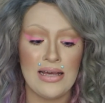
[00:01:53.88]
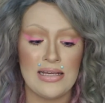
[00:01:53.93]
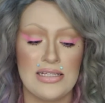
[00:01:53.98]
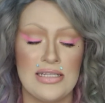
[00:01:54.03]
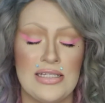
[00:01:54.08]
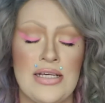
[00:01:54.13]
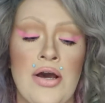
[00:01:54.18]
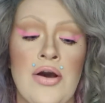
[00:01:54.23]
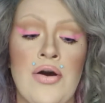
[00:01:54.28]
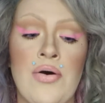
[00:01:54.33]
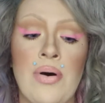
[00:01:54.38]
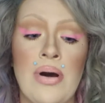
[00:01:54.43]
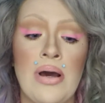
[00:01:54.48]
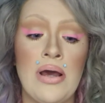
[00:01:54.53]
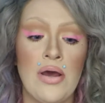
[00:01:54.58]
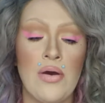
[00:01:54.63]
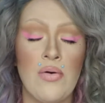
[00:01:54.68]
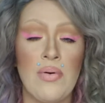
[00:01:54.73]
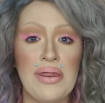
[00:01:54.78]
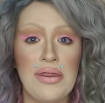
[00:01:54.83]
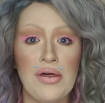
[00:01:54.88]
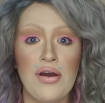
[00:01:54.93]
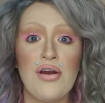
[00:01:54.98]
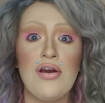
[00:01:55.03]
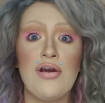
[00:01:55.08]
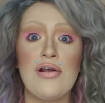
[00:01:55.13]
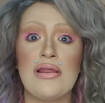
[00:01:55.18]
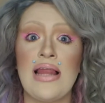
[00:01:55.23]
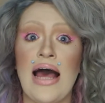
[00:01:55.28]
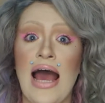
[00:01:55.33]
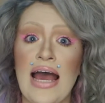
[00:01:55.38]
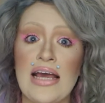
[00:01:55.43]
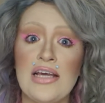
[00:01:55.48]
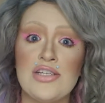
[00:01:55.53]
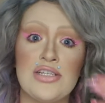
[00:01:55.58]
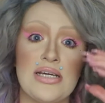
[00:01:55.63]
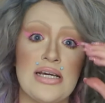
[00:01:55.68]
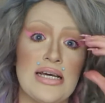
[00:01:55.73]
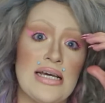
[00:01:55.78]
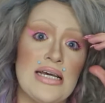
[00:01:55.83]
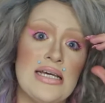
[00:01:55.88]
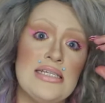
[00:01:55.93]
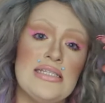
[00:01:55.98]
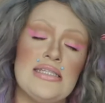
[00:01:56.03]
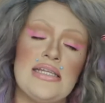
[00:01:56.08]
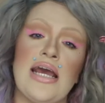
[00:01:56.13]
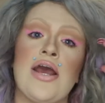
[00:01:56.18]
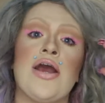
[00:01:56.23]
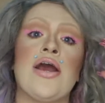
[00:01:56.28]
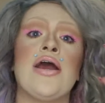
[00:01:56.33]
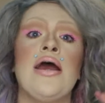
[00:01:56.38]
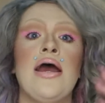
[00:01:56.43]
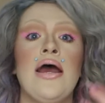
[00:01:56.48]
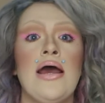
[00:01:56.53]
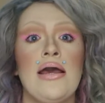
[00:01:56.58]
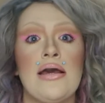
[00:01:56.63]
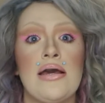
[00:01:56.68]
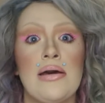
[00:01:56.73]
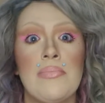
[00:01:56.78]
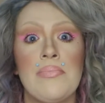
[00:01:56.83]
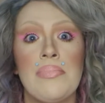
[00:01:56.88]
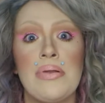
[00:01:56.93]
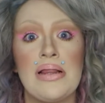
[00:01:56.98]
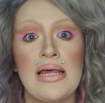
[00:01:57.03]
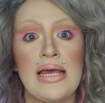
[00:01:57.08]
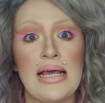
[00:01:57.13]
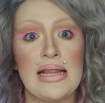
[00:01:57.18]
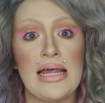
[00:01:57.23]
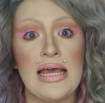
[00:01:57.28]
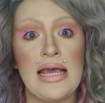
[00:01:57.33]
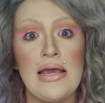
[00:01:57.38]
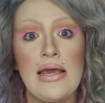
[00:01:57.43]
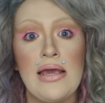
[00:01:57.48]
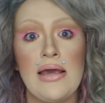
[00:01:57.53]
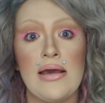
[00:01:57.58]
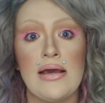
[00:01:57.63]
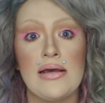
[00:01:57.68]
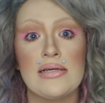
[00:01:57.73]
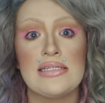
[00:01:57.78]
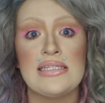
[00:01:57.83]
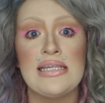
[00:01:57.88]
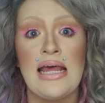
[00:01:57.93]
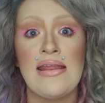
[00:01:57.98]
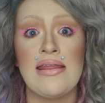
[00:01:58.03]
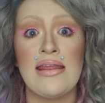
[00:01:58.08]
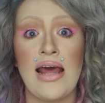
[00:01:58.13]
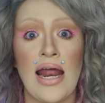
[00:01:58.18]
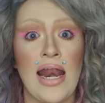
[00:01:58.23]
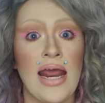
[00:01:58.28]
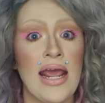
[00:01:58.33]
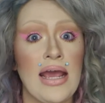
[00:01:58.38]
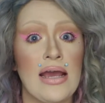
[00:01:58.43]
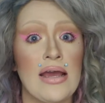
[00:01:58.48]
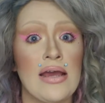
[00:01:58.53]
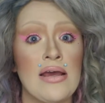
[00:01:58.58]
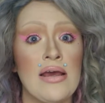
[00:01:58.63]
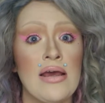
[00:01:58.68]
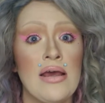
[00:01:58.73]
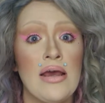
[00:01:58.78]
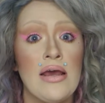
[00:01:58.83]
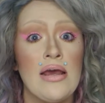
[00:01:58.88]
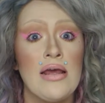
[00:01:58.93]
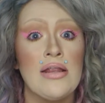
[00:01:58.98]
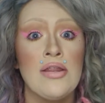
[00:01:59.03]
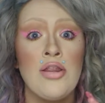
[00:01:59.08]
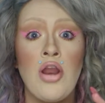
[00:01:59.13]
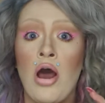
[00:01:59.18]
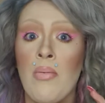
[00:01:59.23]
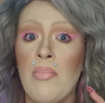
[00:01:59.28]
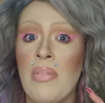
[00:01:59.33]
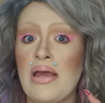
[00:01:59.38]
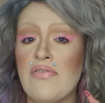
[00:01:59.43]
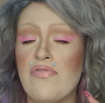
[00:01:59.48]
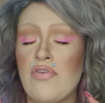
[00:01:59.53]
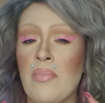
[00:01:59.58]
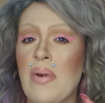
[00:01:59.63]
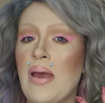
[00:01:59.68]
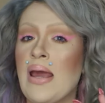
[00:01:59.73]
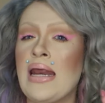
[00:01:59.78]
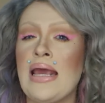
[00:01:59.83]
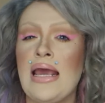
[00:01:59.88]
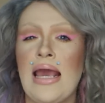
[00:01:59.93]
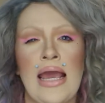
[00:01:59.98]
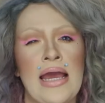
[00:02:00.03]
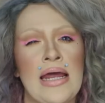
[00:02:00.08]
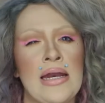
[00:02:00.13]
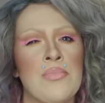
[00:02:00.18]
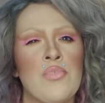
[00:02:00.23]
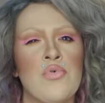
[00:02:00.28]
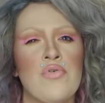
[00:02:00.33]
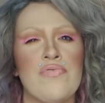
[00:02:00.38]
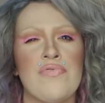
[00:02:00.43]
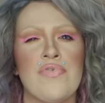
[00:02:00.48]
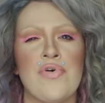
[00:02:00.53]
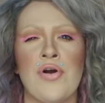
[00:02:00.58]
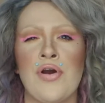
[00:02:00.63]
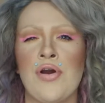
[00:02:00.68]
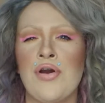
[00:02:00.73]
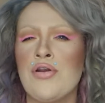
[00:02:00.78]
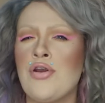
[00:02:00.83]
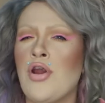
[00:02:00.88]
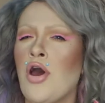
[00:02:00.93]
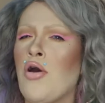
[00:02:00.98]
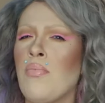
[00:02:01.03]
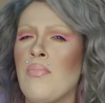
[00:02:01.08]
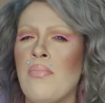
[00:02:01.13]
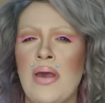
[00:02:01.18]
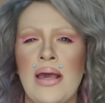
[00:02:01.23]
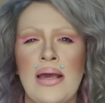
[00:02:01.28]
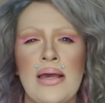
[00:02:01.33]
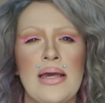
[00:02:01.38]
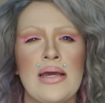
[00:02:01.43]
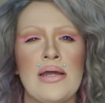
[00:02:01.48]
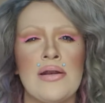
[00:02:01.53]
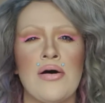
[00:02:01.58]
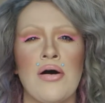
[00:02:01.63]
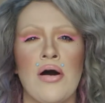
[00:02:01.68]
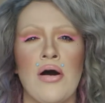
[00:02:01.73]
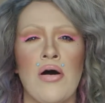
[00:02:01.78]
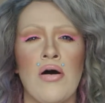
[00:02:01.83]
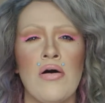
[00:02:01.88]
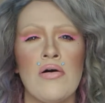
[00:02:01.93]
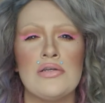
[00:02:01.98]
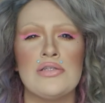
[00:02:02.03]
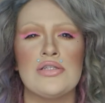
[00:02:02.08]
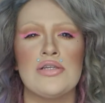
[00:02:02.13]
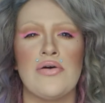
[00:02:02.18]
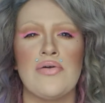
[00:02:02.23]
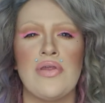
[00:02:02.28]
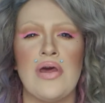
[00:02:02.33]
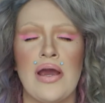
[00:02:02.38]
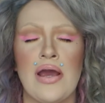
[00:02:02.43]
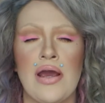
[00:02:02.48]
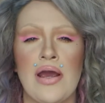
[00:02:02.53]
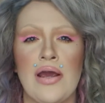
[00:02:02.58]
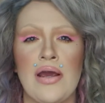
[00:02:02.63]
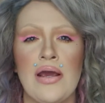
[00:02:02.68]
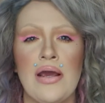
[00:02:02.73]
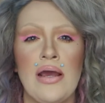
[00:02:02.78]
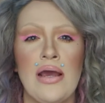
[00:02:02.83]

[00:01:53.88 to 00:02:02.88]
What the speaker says: So with her lashes, they're completely synthetic, not made from any animal fur, no mink at all. So they're